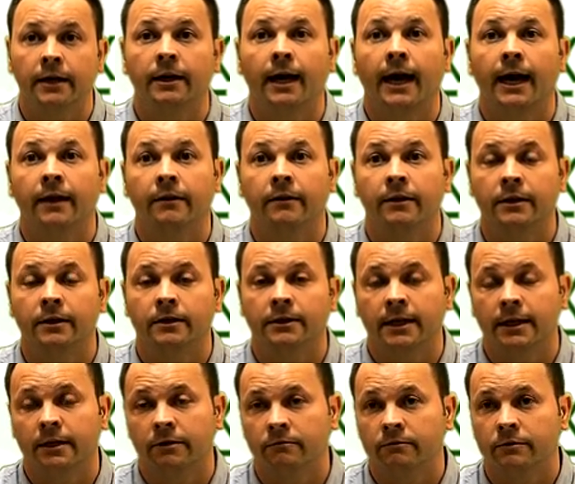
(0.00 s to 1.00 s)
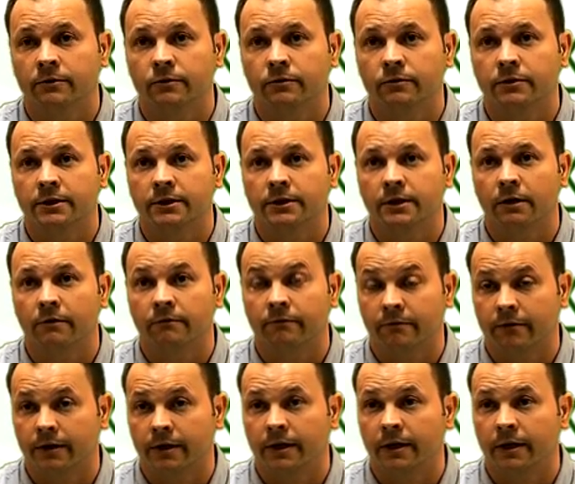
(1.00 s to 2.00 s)
and the technical resources
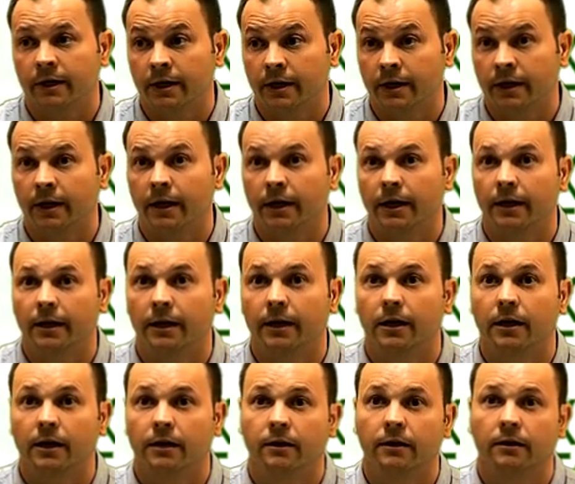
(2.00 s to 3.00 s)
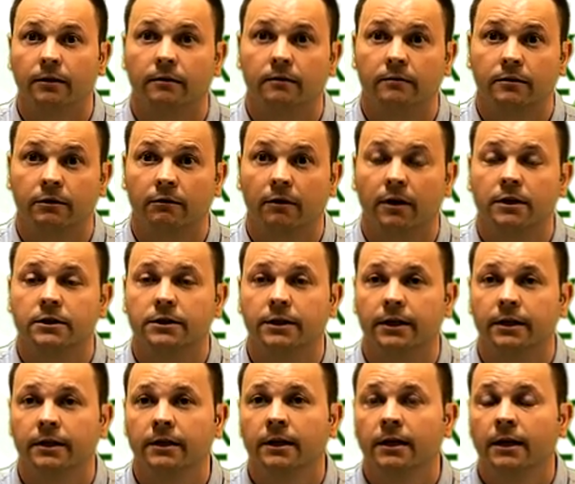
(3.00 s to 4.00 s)
over in Karachi,